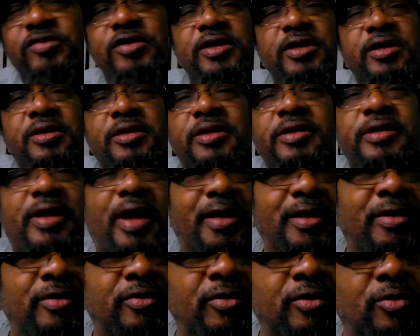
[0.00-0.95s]
solid dude. We
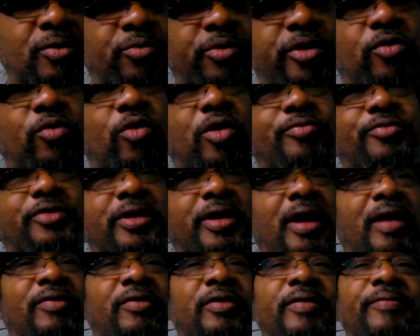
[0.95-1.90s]
grew up together
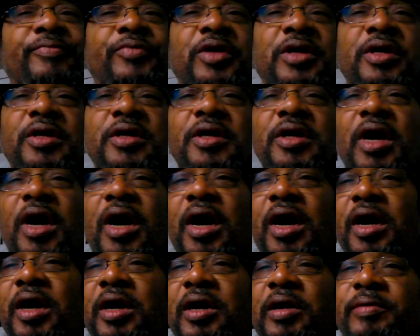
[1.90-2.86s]

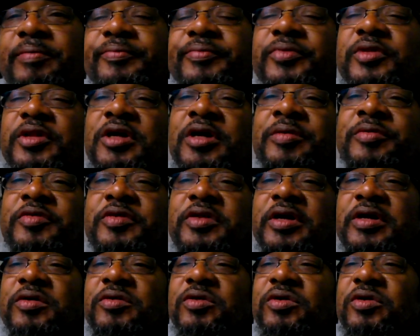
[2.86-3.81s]
upstate New
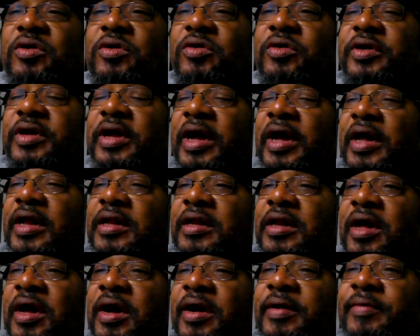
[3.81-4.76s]
York, and uh,
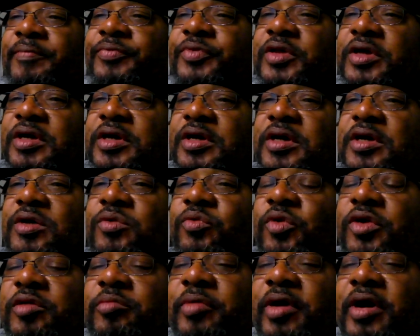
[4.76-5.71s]
one of my
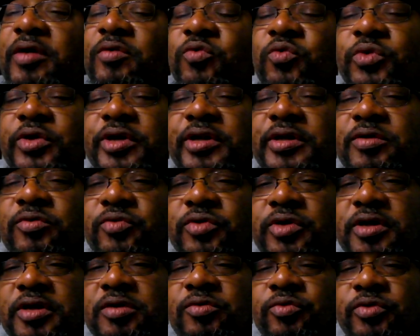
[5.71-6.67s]
really, really,
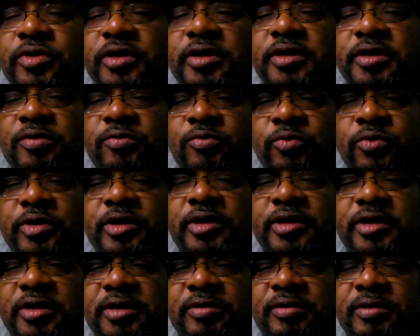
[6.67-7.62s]
really, really, I
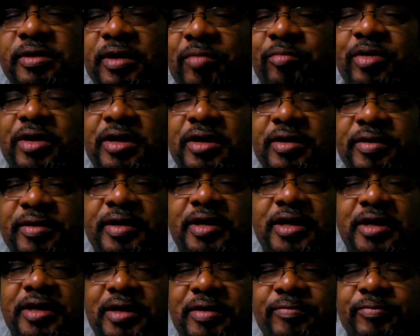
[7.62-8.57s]
mean, he
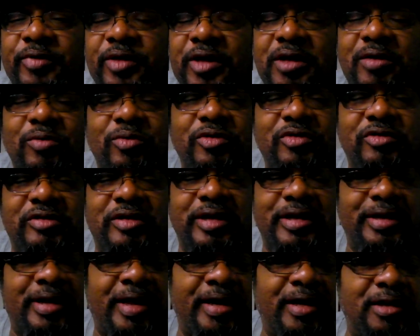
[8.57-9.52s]
he was the like
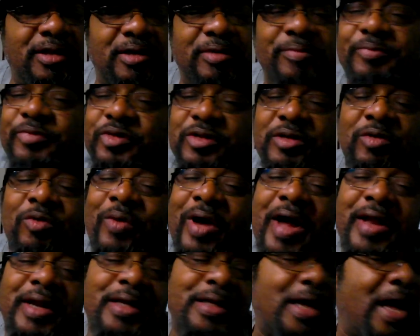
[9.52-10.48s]
the ride or
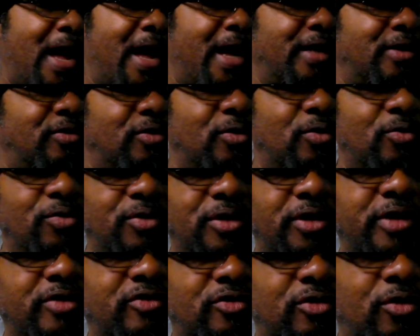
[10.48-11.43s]
die dude. This dude
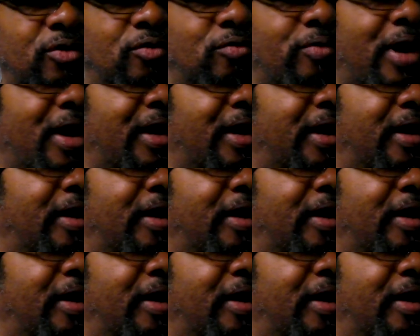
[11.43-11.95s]
right here,